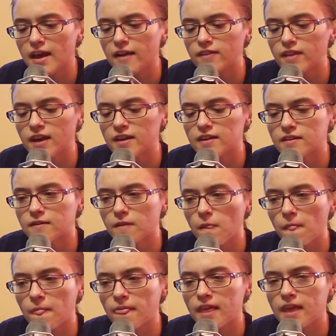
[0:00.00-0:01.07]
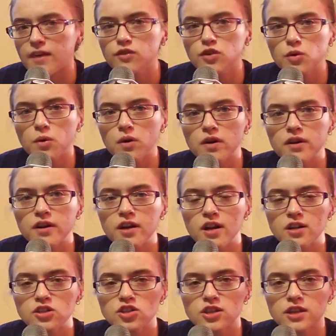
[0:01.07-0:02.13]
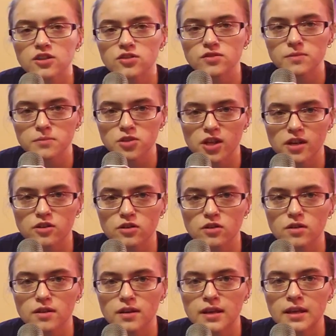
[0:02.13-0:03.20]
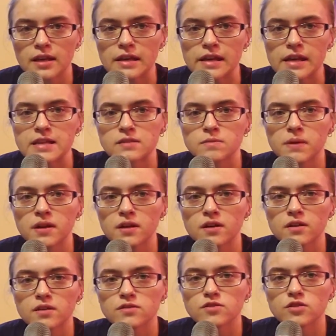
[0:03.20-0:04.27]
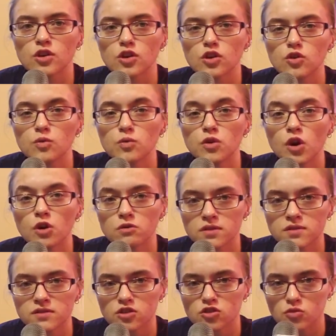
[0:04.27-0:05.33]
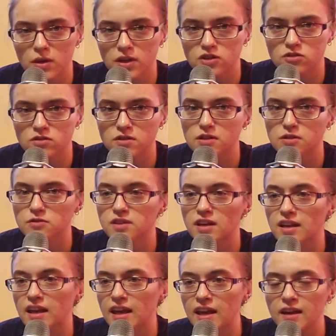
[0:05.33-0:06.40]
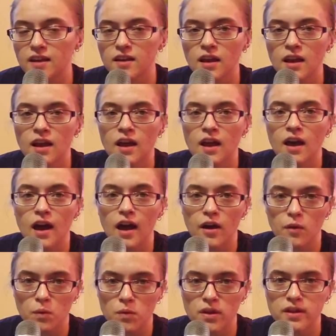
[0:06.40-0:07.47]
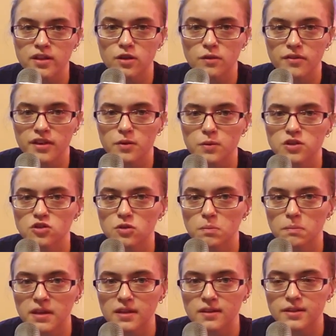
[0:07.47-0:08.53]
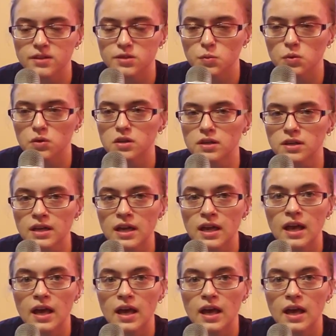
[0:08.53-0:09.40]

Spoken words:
And then, if you are a conscientious objector, it's because you know the situation and you say, hey, I really don't think we should be in this war.